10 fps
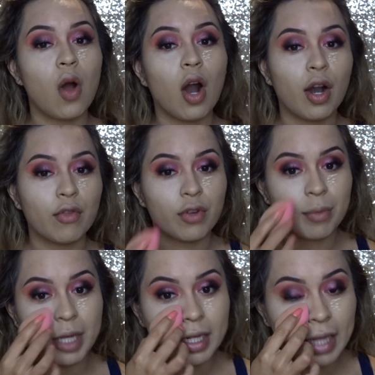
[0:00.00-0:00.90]
hard for
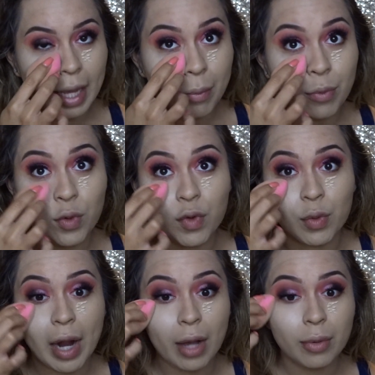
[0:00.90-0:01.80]
me to like move
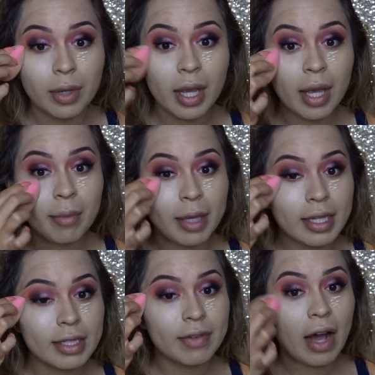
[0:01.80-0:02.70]
around
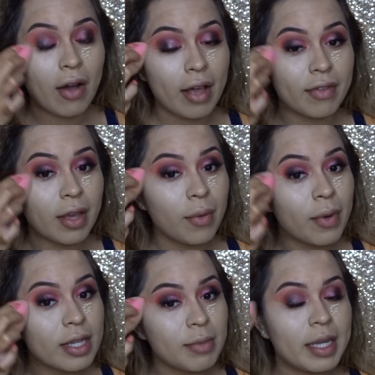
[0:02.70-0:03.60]
because of how heavy it
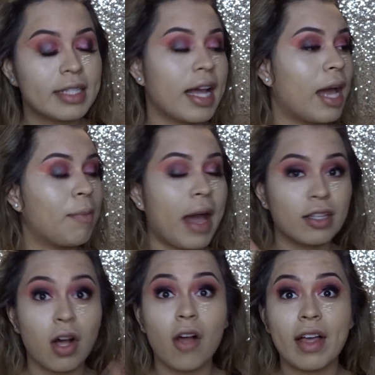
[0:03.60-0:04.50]
was, because I had
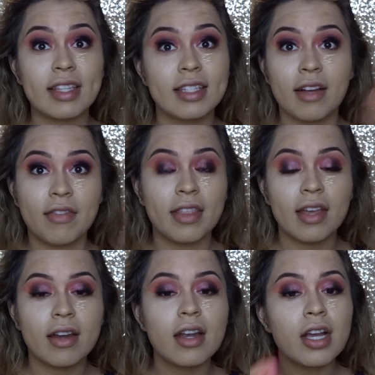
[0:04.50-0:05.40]
packed all that stuff in
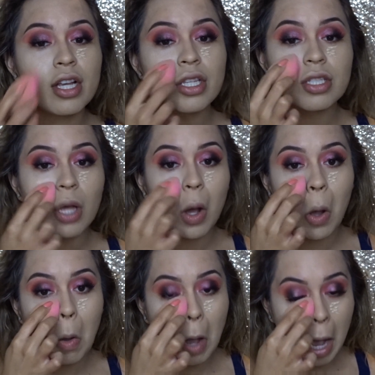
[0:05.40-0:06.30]
there.
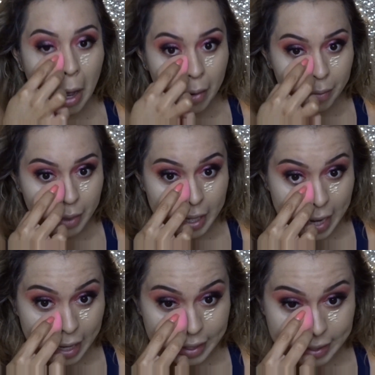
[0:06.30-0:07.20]
So
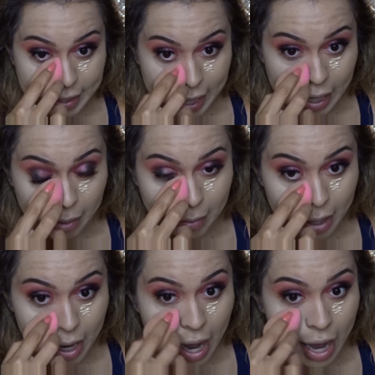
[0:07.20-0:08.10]
next time
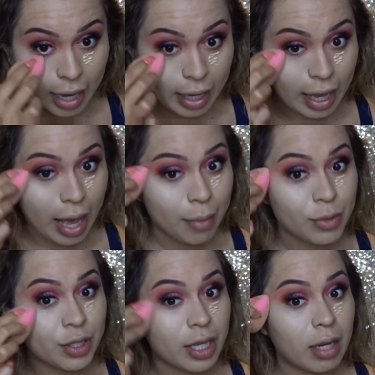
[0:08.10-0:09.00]
I am
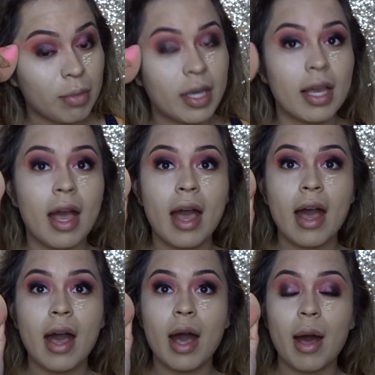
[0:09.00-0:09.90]
just gonna be
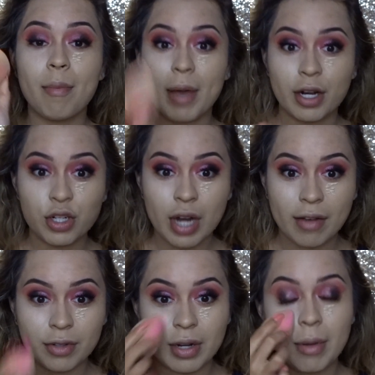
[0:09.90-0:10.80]
a better
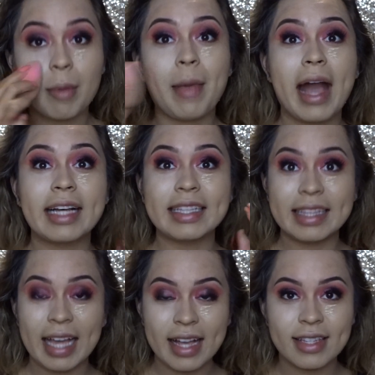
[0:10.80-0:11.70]
traveler and I'm gonna pack
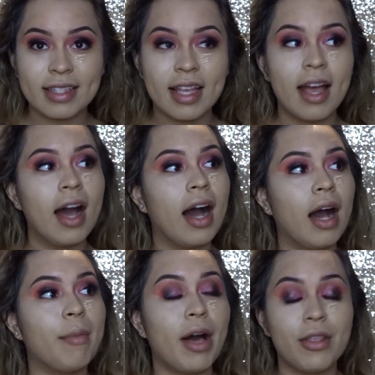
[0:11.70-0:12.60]
less.
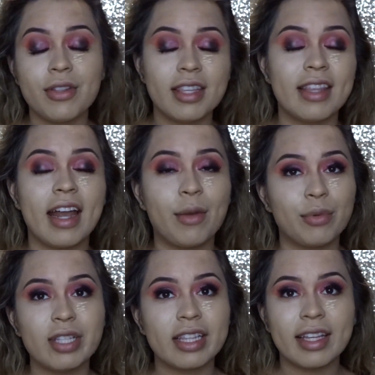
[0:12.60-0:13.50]
Other than that, I
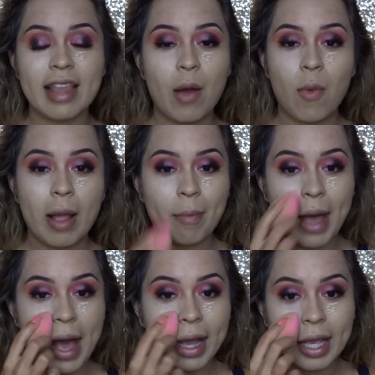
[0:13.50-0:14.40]
really like that white
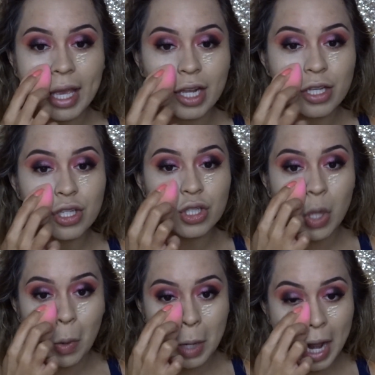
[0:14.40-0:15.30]
bag. It is
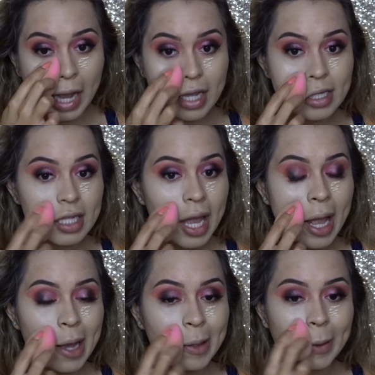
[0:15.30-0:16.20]
so nice
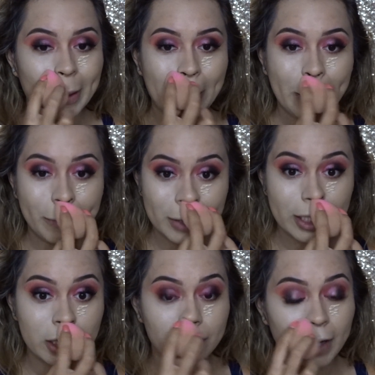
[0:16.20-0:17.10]
and it
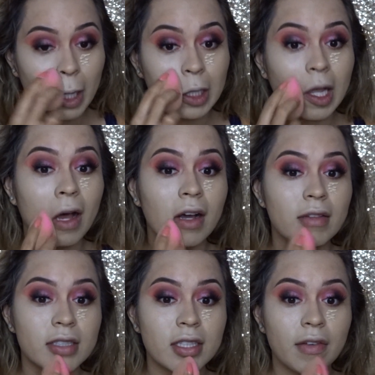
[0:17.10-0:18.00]
does fit a lot
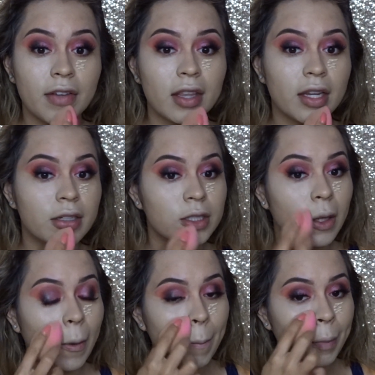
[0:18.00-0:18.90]
of stuff in there.
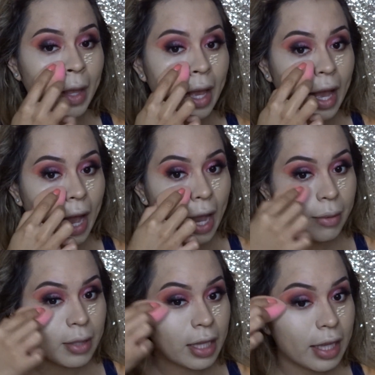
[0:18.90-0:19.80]
So I
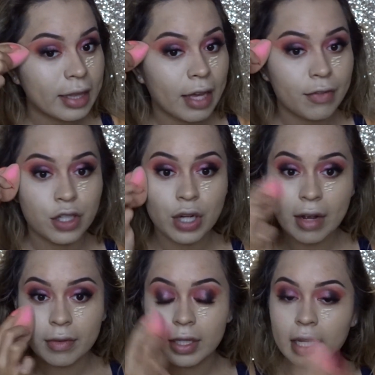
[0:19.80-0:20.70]
really like that for
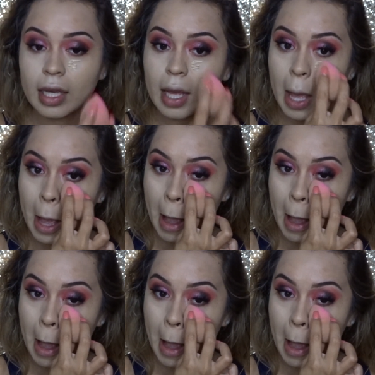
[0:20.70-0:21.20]
traveling.